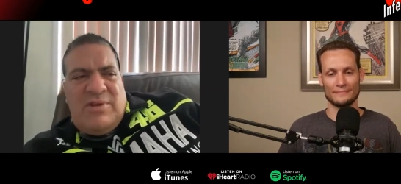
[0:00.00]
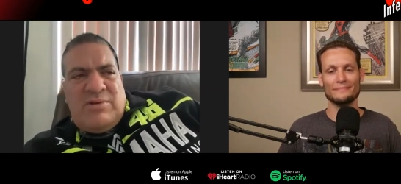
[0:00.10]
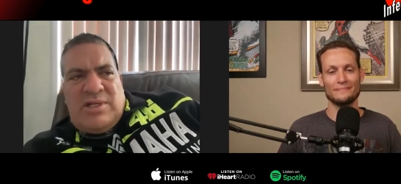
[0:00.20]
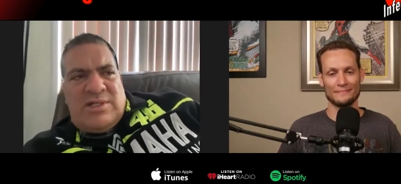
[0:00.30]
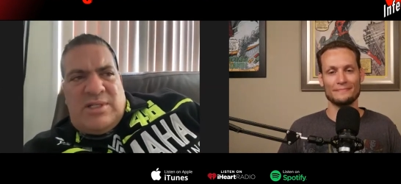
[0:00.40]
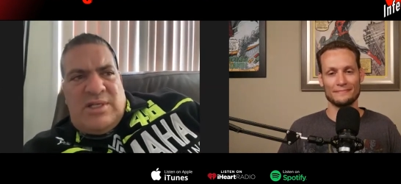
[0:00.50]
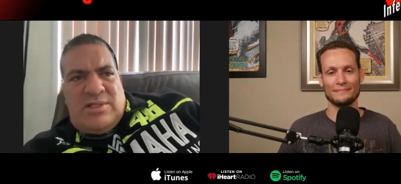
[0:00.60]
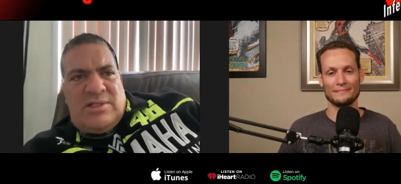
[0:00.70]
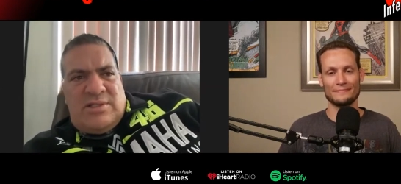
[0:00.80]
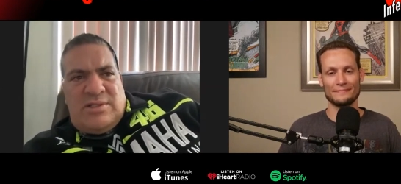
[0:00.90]
Speaker 1: United States
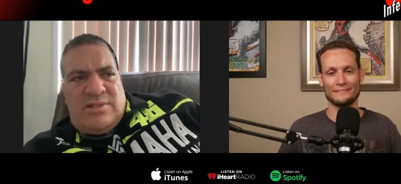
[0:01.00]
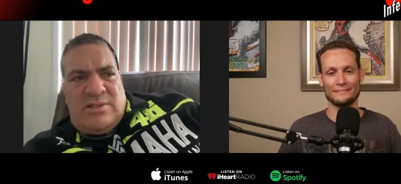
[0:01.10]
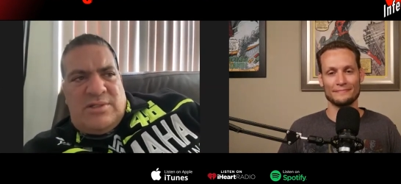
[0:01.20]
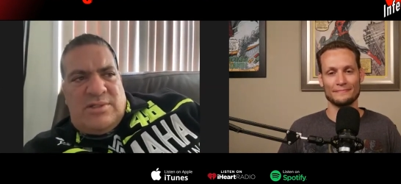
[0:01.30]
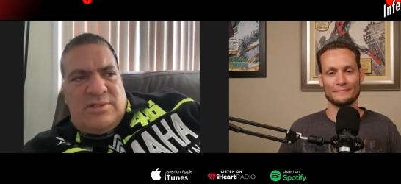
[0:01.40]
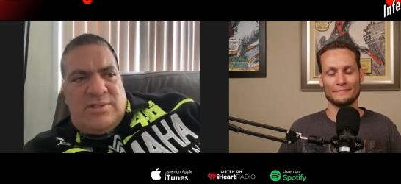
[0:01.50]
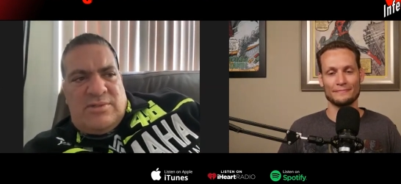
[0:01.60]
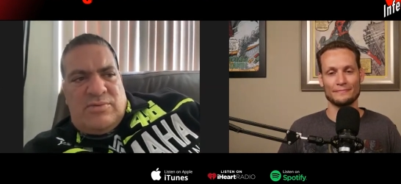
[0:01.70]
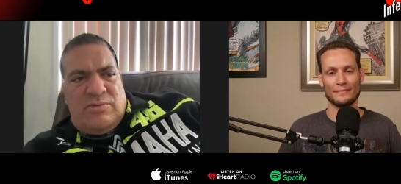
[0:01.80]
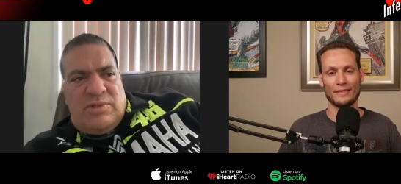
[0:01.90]
is is,
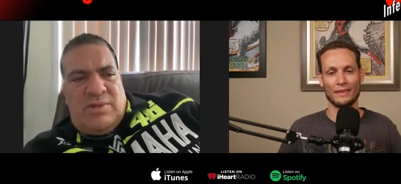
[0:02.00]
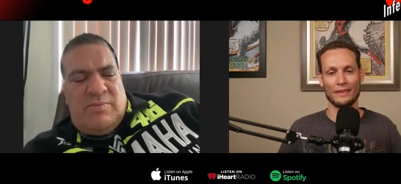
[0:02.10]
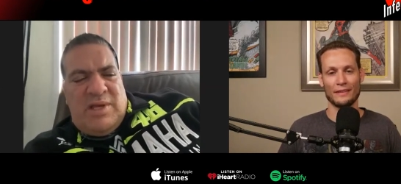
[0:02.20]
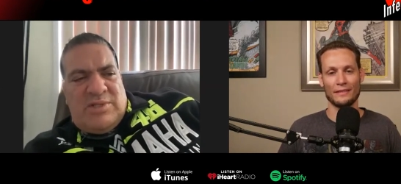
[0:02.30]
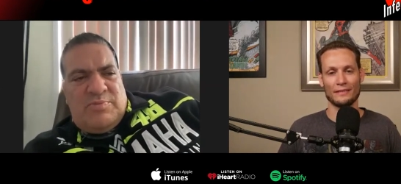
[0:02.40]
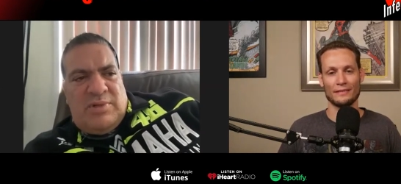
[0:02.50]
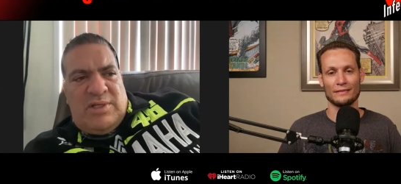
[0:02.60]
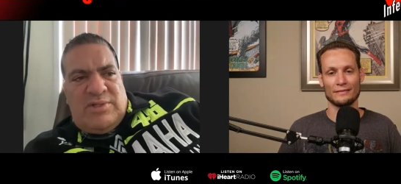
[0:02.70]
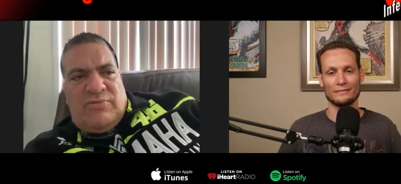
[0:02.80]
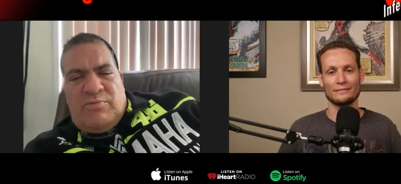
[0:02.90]
is one of the best
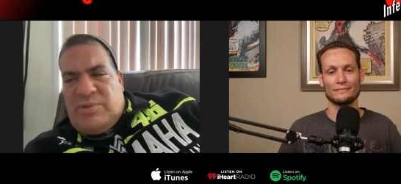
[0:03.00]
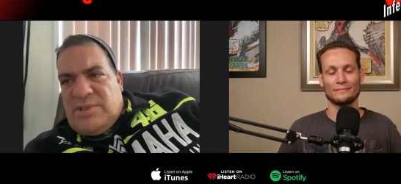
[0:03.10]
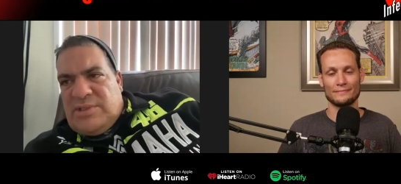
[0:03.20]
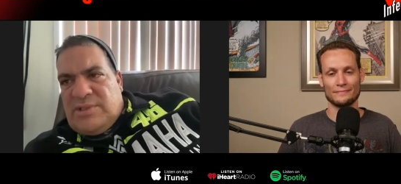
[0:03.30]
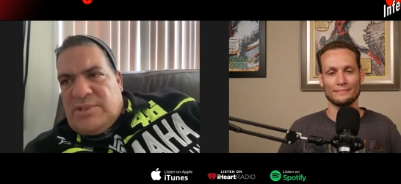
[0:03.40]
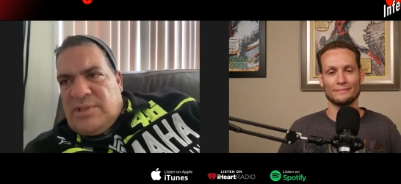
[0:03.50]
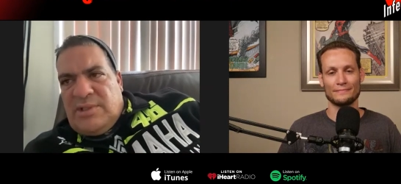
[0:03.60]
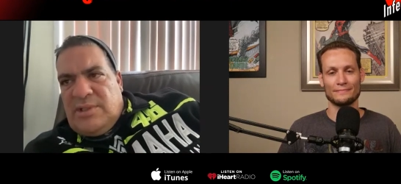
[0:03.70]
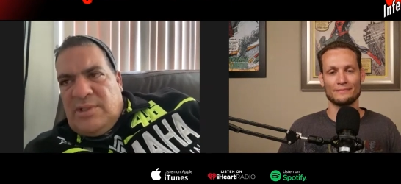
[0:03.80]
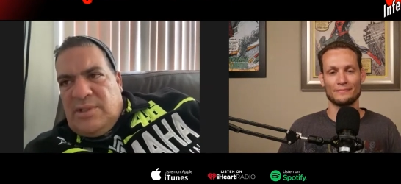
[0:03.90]
place for business
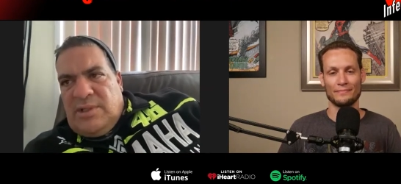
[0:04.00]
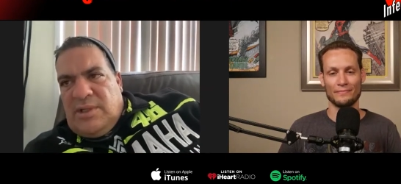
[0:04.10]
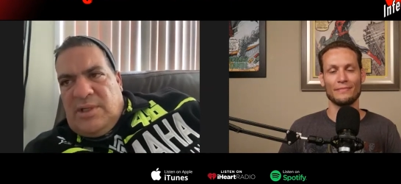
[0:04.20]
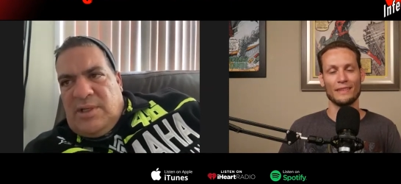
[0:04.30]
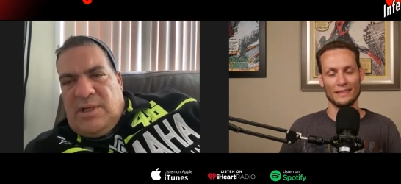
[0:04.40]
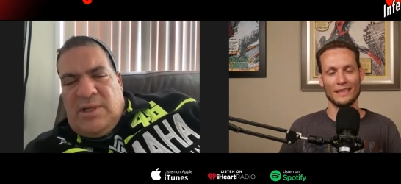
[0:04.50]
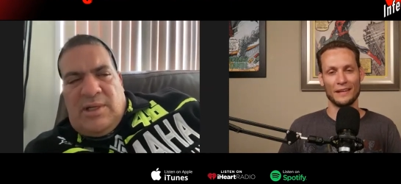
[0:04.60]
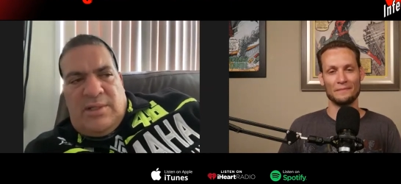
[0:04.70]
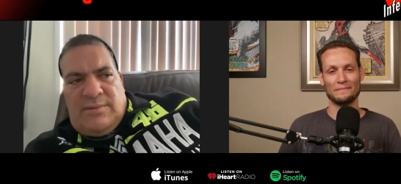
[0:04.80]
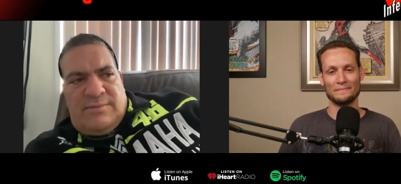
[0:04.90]

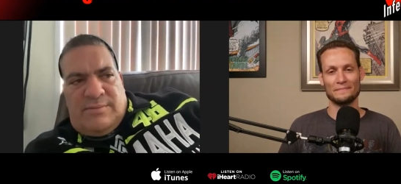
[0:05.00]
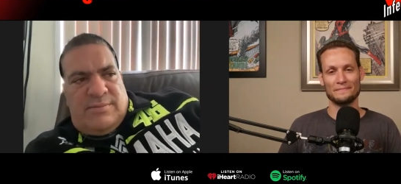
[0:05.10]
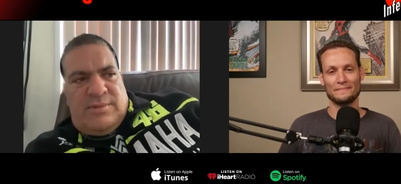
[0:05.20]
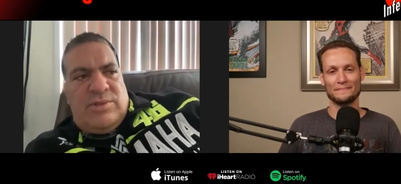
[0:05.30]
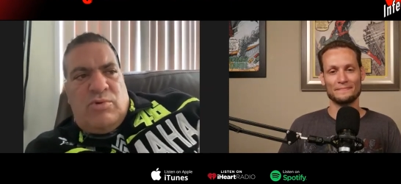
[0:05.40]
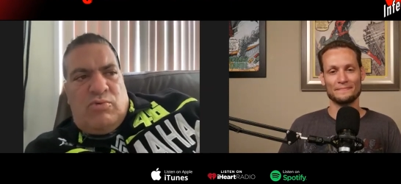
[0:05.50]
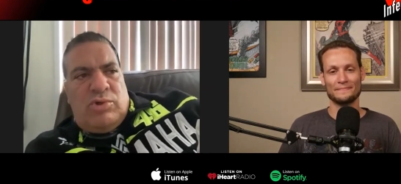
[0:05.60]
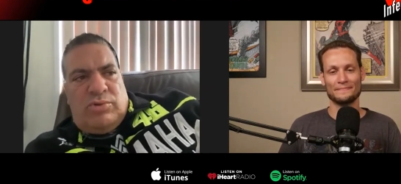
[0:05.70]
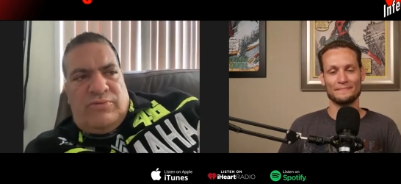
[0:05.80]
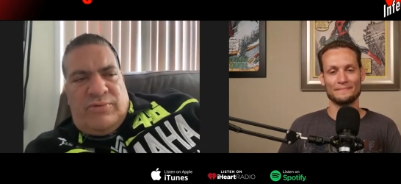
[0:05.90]
uh, in the
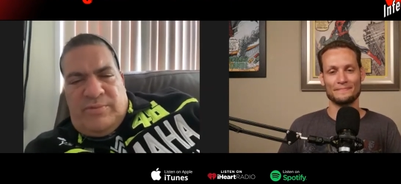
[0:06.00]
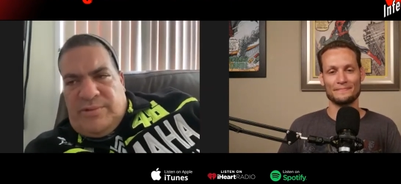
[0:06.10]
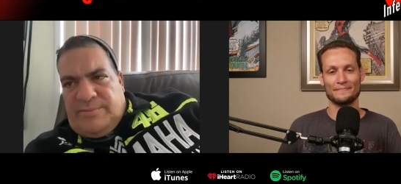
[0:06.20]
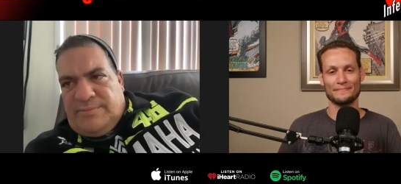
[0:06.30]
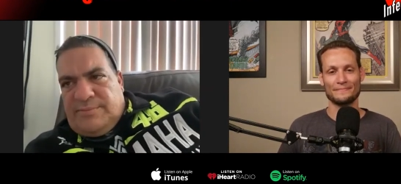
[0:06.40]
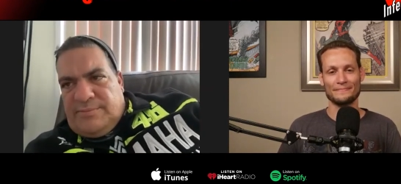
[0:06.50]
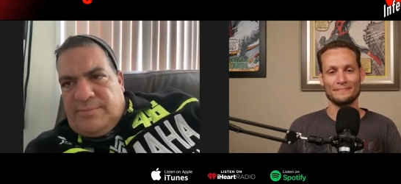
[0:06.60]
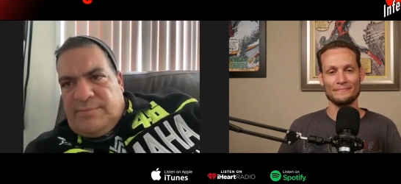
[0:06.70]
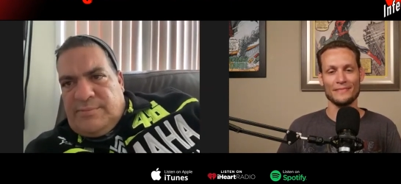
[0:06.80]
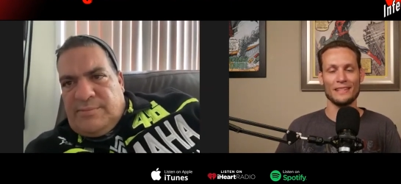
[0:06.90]
world
Speaker 2: for me.
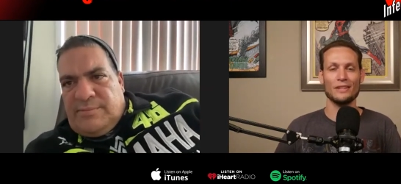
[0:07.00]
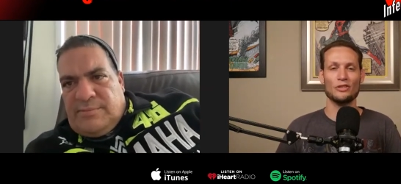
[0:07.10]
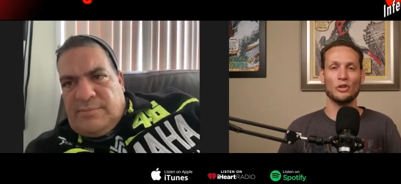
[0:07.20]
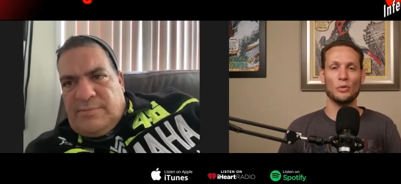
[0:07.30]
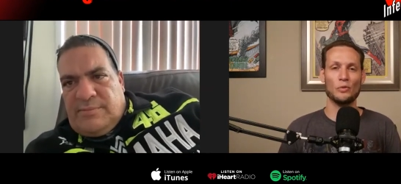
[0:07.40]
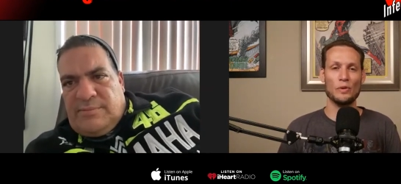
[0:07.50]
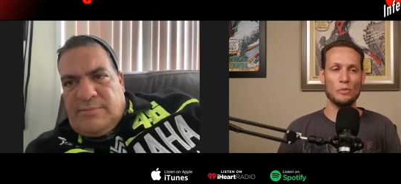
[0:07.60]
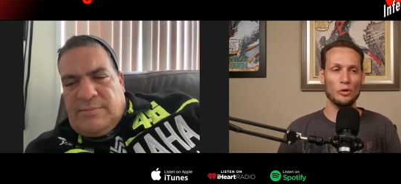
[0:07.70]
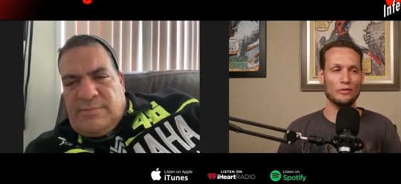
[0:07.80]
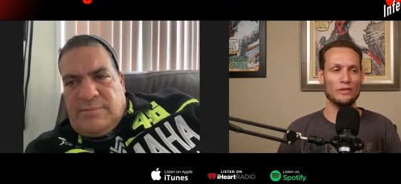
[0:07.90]
So when we
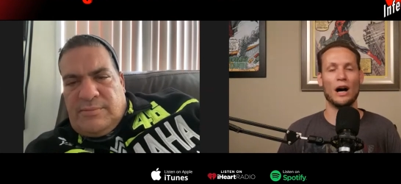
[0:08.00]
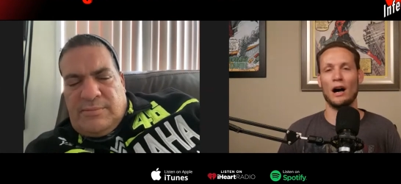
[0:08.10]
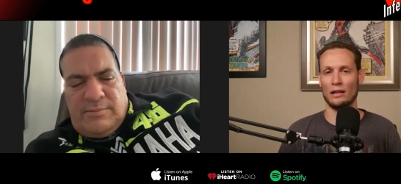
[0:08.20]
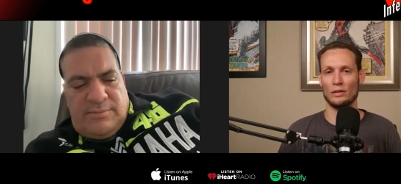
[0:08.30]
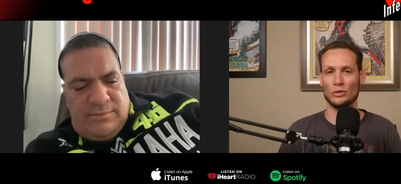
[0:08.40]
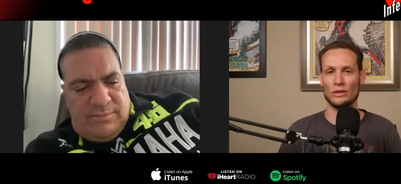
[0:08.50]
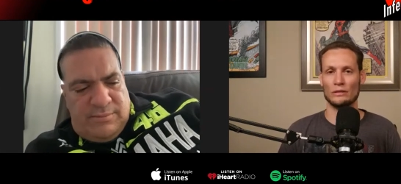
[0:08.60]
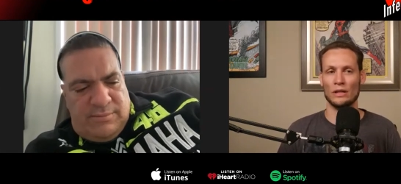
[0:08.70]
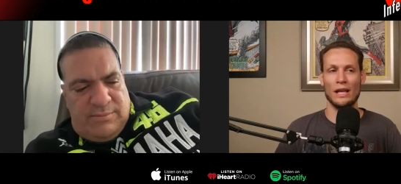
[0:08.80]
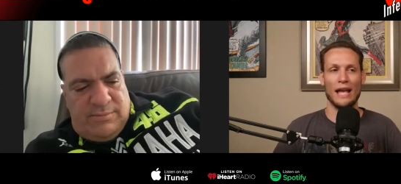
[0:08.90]
moved to Hollywood,
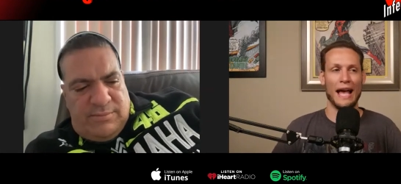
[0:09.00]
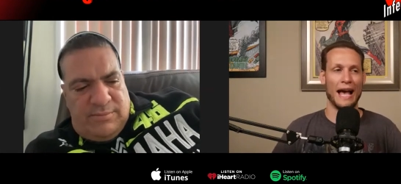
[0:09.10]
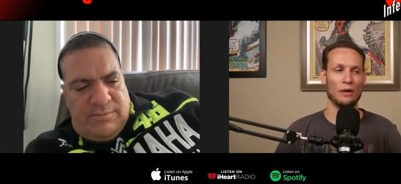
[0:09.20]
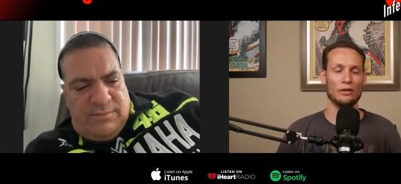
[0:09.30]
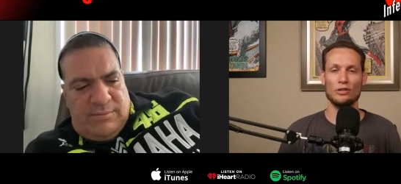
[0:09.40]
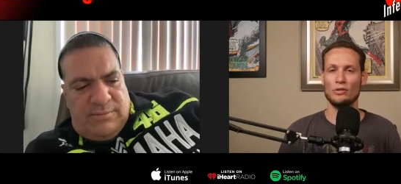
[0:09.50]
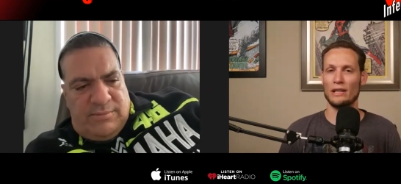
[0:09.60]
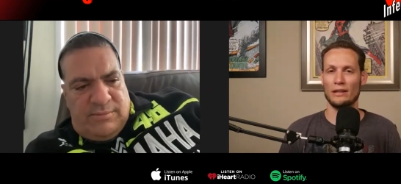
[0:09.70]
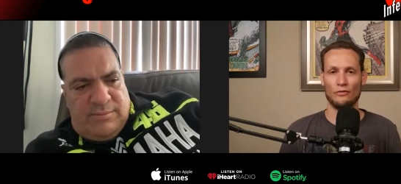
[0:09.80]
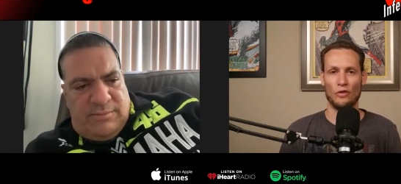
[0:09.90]
how did you
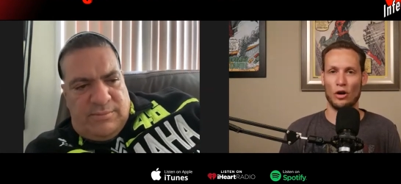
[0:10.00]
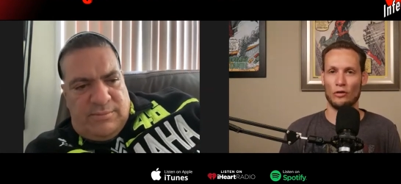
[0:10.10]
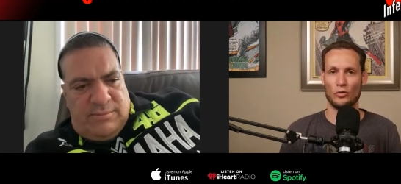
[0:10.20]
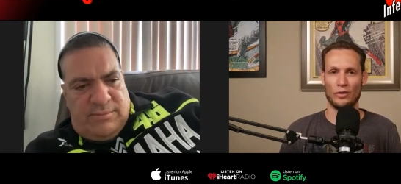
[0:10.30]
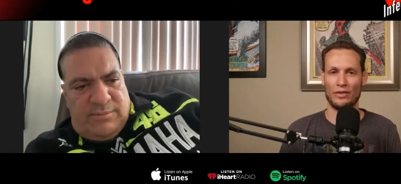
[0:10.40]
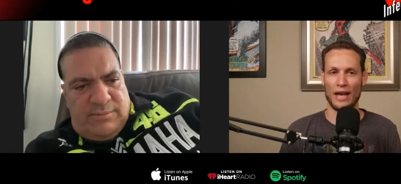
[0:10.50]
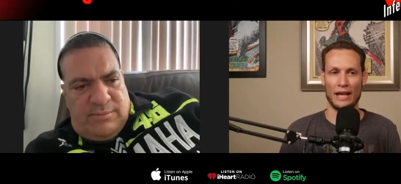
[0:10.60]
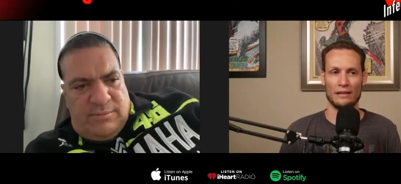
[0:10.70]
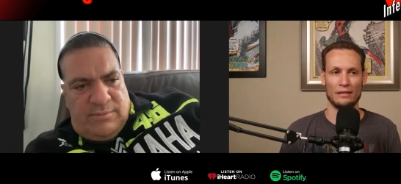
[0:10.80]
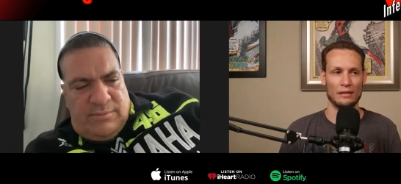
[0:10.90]
get involved with
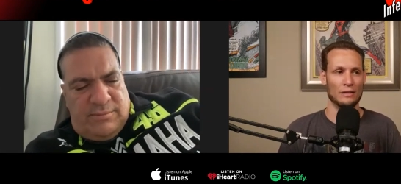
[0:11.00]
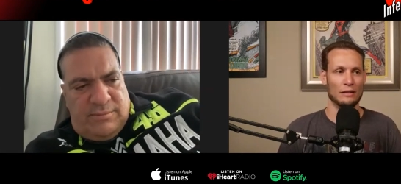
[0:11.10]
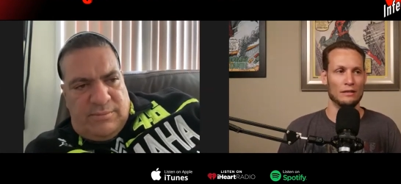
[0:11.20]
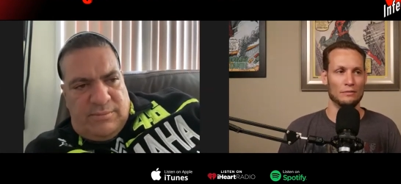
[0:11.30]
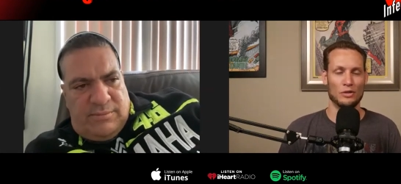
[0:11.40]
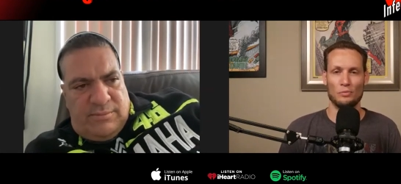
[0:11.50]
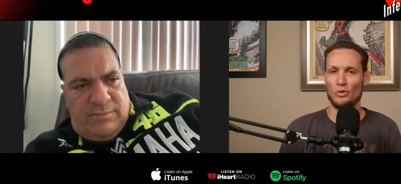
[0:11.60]
that, the